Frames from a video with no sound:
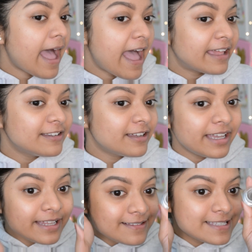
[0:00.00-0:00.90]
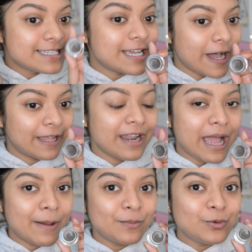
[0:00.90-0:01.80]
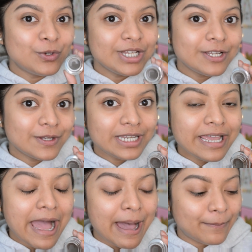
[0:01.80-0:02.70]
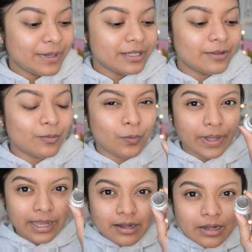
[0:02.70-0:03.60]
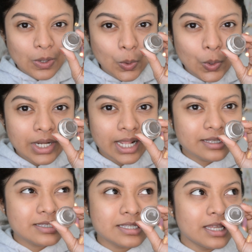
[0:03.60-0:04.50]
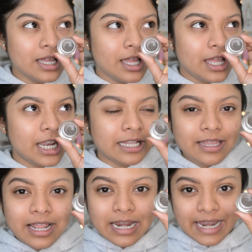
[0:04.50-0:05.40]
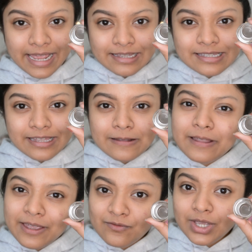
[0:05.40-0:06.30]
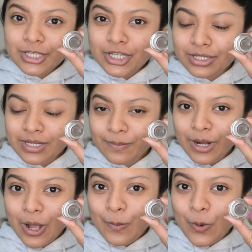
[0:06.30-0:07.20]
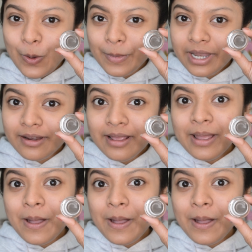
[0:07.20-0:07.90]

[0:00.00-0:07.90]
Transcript: And it's done. I'm really happy the way it looked. It's nothing less than the ABH DIPBROW pomade.